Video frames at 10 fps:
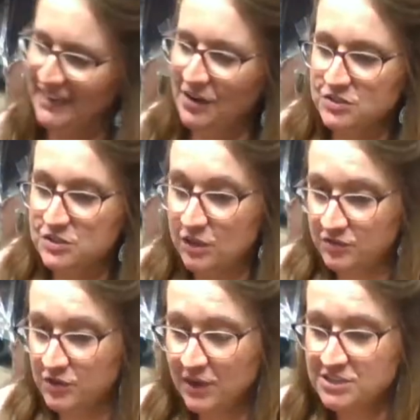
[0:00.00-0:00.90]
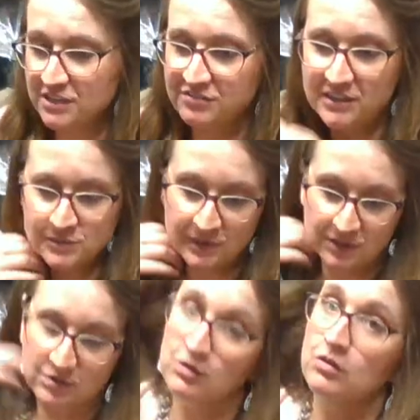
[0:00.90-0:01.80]
I know. So if you're watching on Facebook,
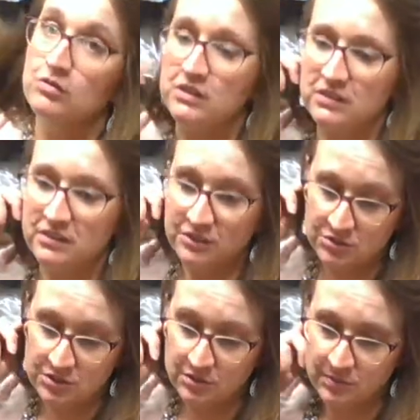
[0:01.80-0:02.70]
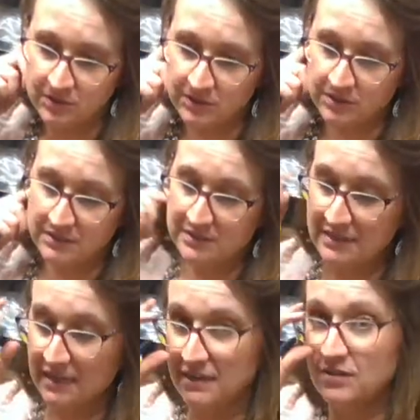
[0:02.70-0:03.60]
you can go over to YouTube or you can
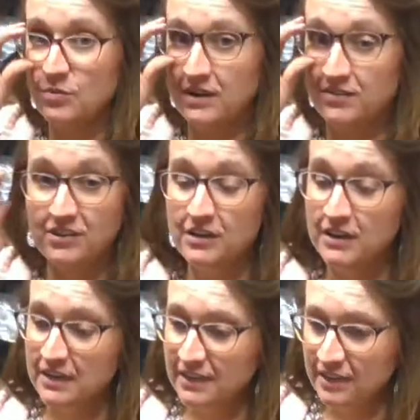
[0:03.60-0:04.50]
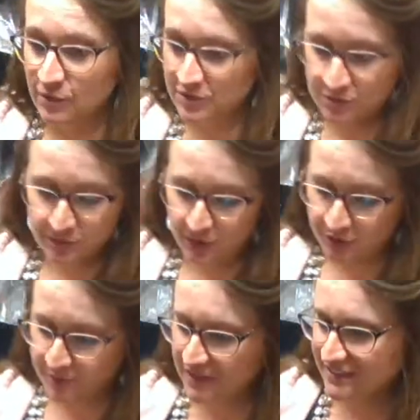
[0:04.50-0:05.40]
stay here, whatever. We're doing
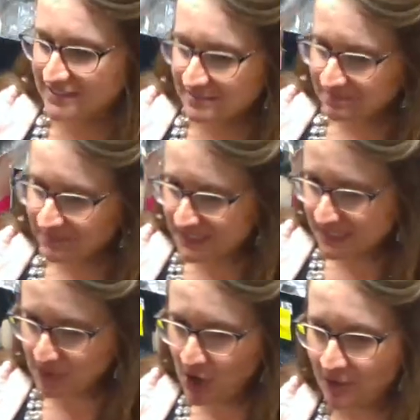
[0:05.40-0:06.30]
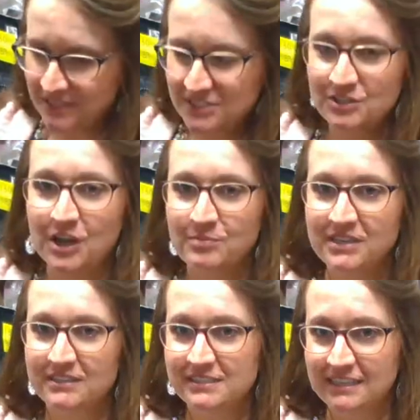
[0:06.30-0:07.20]
both because some comments are not
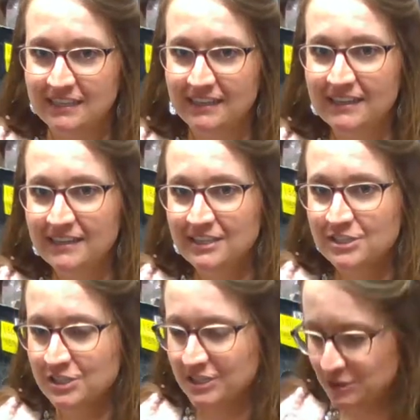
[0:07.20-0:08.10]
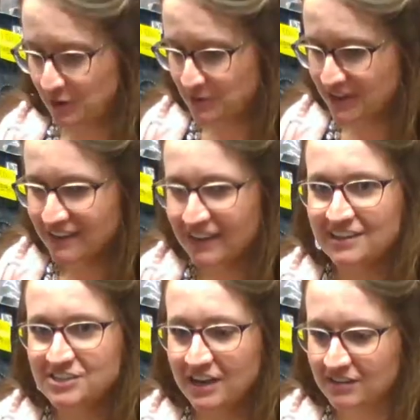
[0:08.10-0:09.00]
being seen. So this way we can
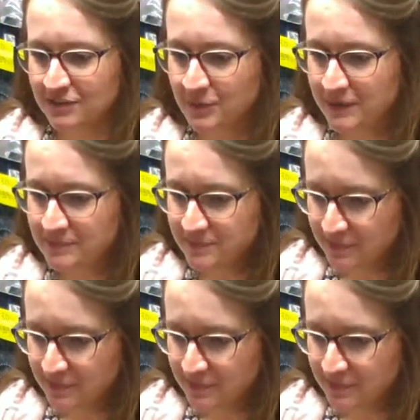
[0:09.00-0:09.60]
catch everyone.